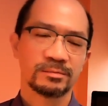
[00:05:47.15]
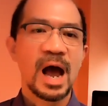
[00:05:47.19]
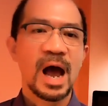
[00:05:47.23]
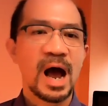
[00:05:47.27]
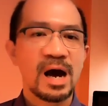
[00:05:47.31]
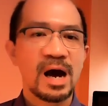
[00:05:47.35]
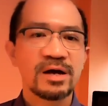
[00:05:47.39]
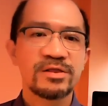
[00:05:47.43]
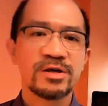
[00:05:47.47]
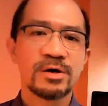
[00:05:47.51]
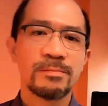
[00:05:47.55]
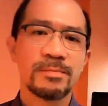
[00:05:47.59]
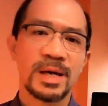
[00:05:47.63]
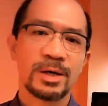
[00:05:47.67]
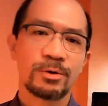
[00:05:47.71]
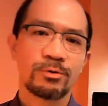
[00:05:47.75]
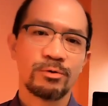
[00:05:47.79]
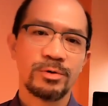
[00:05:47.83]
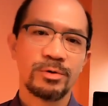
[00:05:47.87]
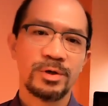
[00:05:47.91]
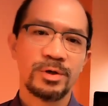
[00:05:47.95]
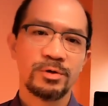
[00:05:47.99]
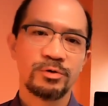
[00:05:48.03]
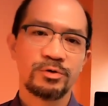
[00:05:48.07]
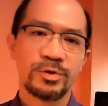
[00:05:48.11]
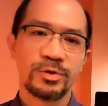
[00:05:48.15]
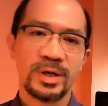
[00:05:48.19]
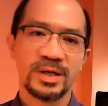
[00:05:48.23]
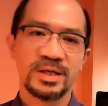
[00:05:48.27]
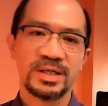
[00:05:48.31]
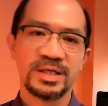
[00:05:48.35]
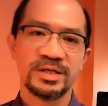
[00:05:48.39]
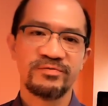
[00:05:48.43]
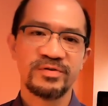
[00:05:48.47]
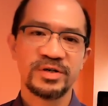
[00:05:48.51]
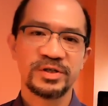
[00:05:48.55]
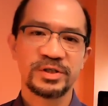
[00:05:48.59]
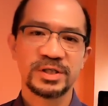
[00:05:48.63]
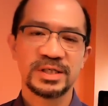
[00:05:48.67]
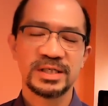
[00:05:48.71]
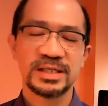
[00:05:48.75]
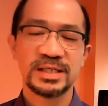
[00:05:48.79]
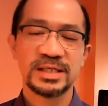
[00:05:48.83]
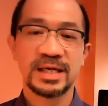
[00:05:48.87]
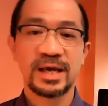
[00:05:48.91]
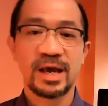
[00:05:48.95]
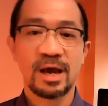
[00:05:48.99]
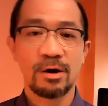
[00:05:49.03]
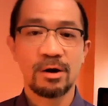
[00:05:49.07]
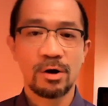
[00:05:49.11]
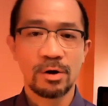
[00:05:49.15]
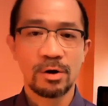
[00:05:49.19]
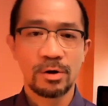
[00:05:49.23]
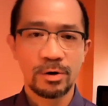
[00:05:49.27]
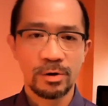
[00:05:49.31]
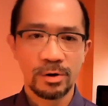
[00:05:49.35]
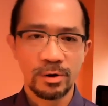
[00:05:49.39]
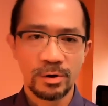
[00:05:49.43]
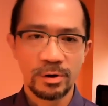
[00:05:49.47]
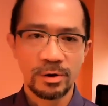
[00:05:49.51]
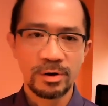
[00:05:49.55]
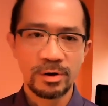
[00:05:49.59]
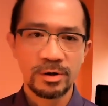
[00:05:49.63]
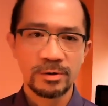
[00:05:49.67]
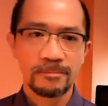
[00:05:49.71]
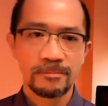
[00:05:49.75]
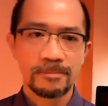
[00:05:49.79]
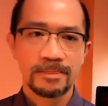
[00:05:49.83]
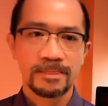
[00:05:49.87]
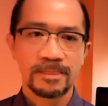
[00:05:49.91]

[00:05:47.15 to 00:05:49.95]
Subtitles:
Other micronutrient deficiency can occur